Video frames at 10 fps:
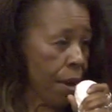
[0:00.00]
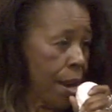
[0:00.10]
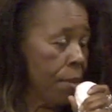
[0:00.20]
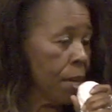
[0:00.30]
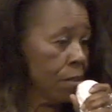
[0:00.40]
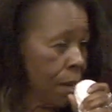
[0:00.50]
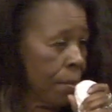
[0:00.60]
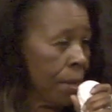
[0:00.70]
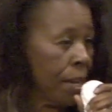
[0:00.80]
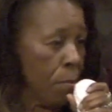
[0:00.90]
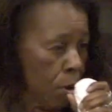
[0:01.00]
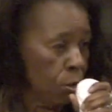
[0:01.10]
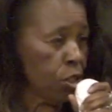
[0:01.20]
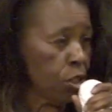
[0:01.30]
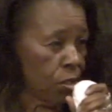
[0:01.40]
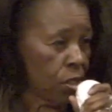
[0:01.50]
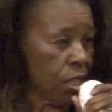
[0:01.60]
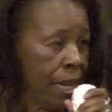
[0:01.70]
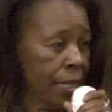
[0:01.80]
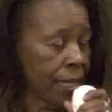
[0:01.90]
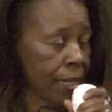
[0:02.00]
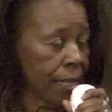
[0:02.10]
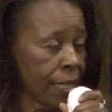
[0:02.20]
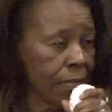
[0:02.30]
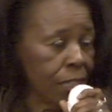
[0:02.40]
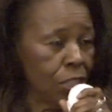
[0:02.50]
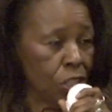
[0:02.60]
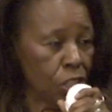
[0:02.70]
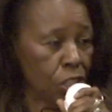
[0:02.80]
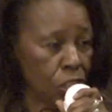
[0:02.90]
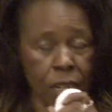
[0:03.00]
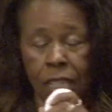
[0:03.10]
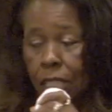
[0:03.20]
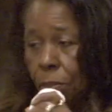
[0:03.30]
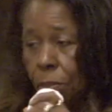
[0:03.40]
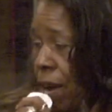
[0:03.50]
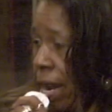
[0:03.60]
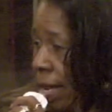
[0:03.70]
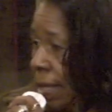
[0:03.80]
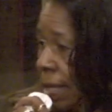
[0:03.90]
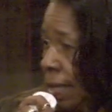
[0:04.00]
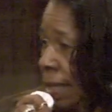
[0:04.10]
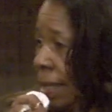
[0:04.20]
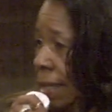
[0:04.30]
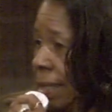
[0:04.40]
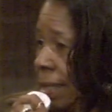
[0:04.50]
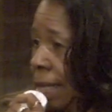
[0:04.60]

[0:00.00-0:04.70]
because you can pray because I'm in an emotional state. And she just began to pray.